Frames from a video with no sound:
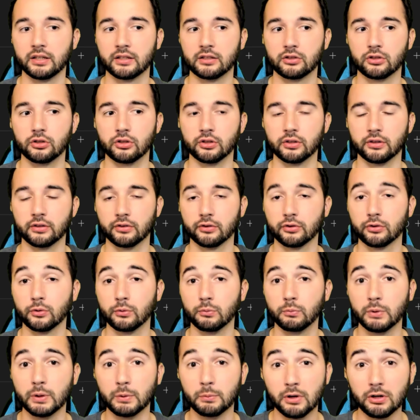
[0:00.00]
on. So
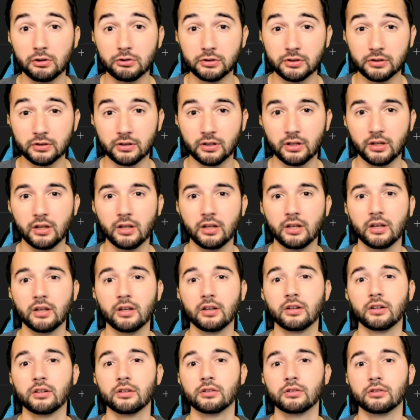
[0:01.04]
we won't
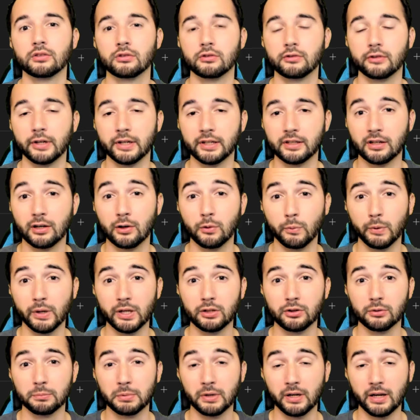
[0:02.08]
rate how well
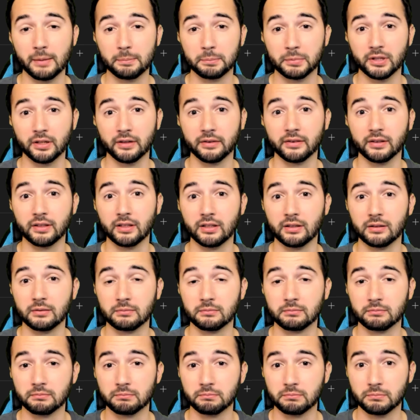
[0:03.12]
your app does in
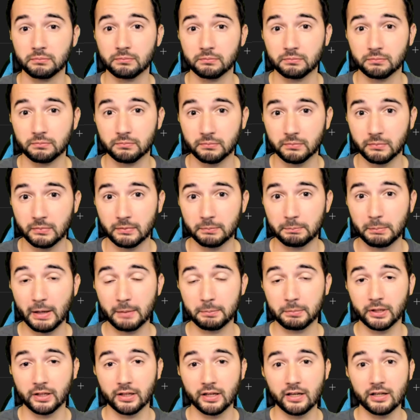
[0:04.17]

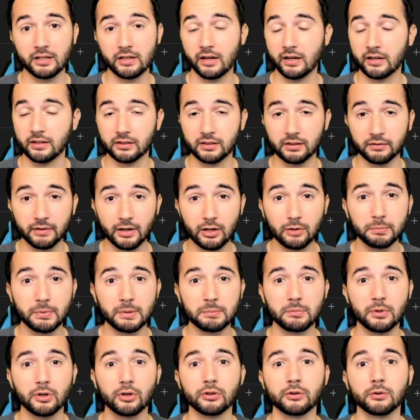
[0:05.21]
development
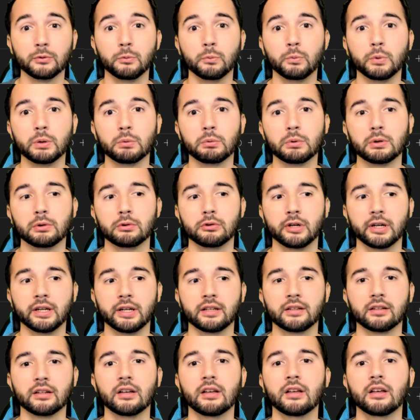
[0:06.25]
mode, we will
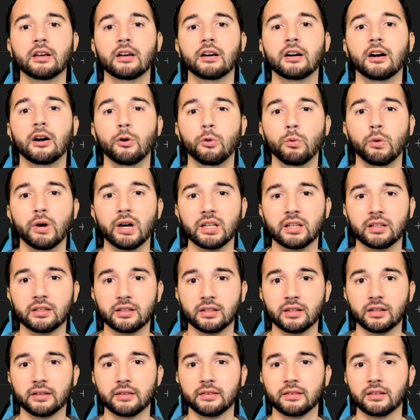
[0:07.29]
rate how well it
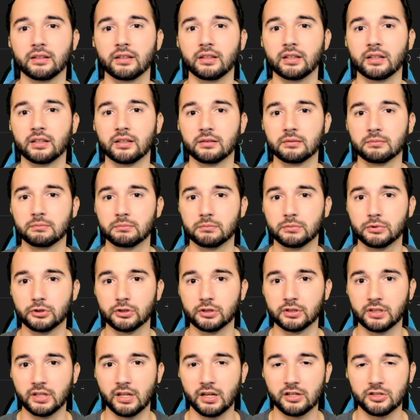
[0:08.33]
does in
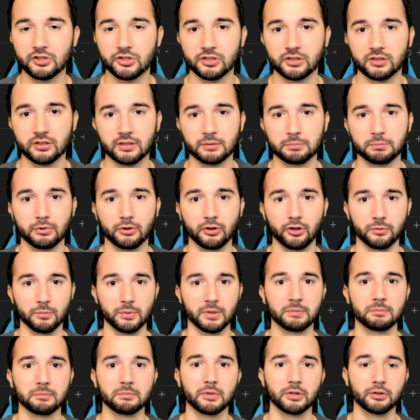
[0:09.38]
production
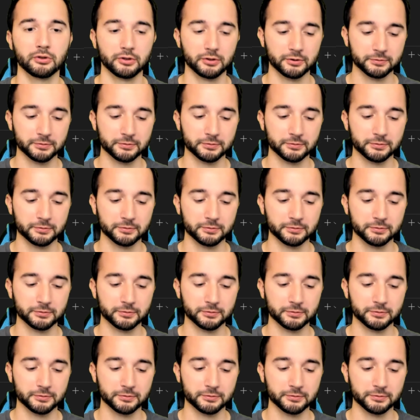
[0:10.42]
deployment mode.